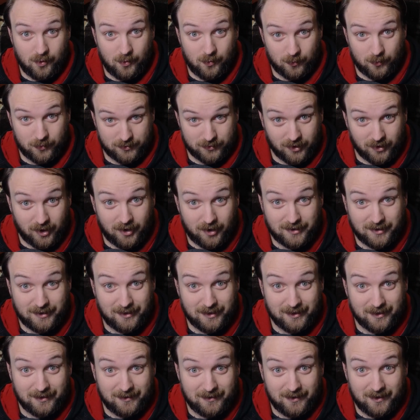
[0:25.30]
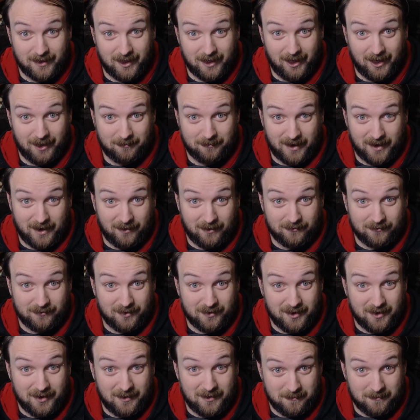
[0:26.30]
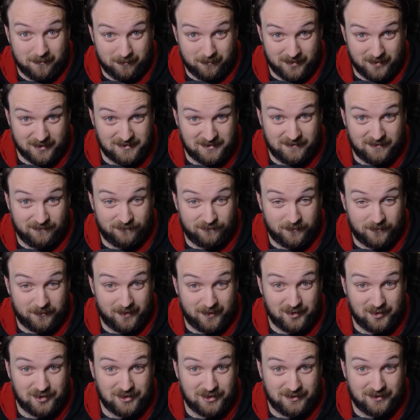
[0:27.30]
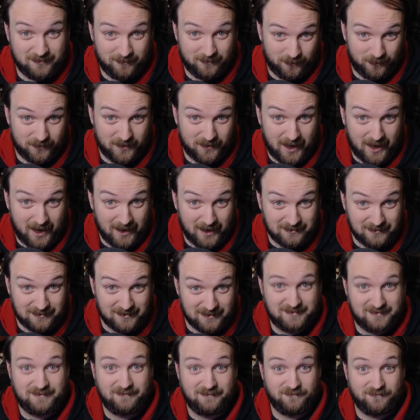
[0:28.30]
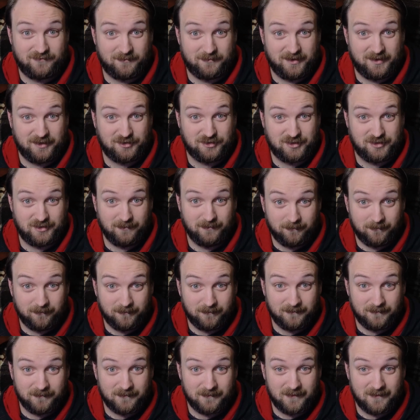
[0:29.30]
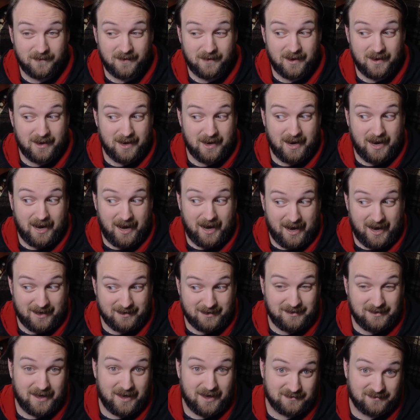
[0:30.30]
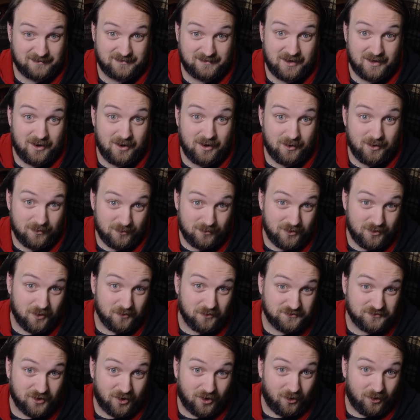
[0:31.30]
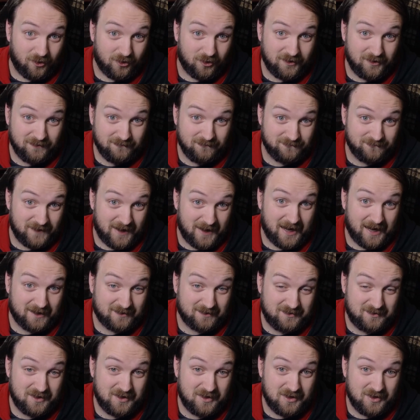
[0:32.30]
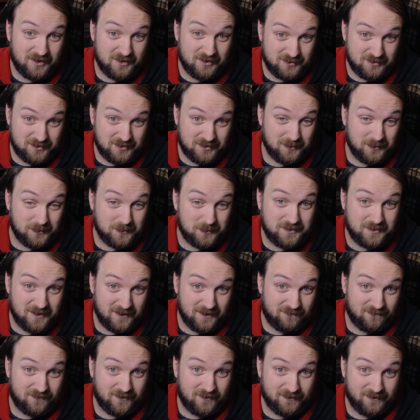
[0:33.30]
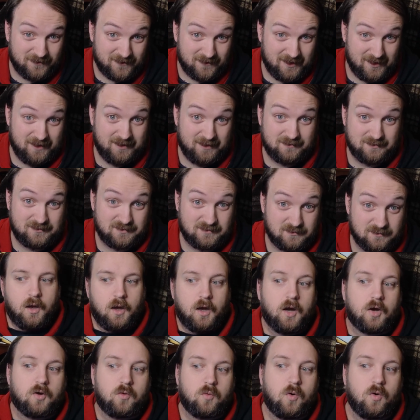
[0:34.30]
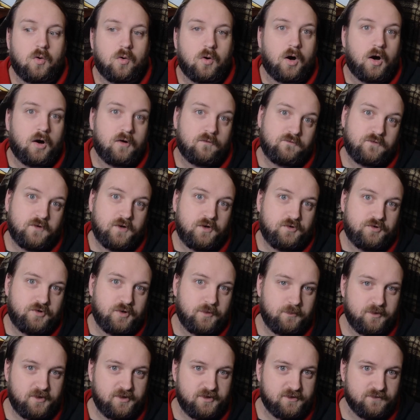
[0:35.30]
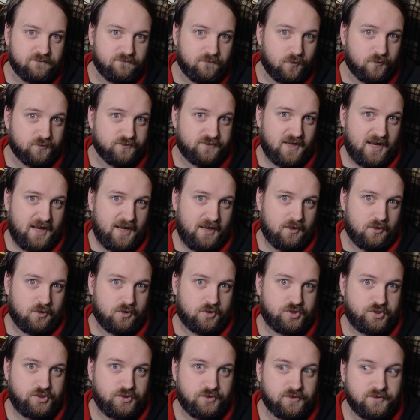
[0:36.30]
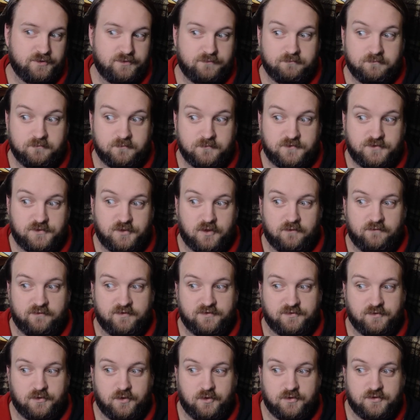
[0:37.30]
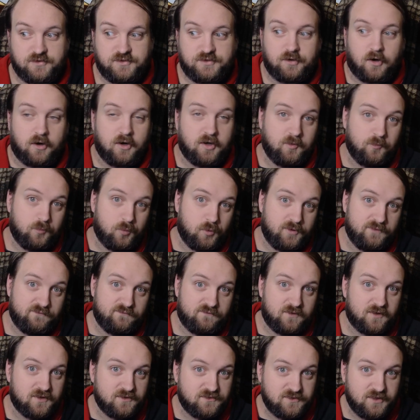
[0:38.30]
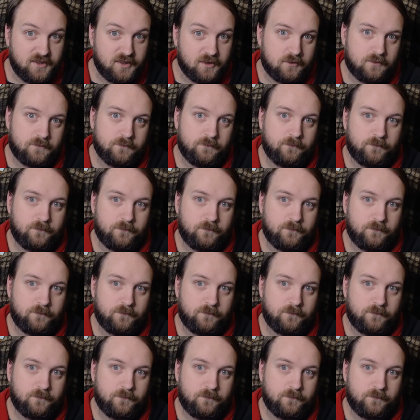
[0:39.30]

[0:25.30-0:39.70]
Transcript: We're talking about misinformation and disinformation. And yes, those are, in fact, two different things. A quote often attributed to Voltaire should serve as a good starting point for us here.